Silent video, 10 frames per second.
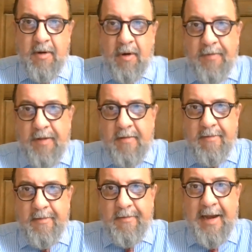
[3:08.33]
COVID
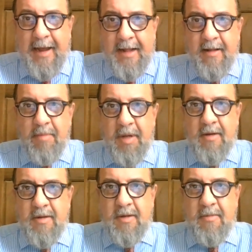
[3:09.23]
related,
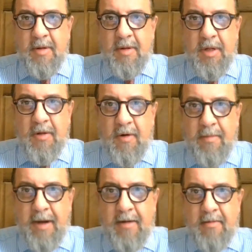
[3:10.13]
because when we talk
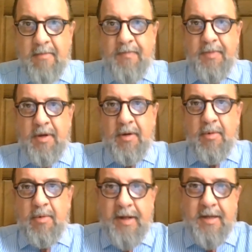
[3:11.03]
about
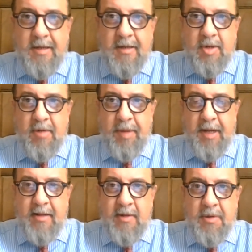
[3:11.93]
trends in the
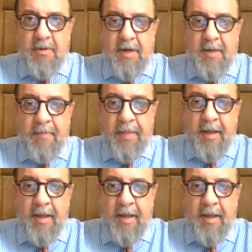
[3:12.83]
shipping industry,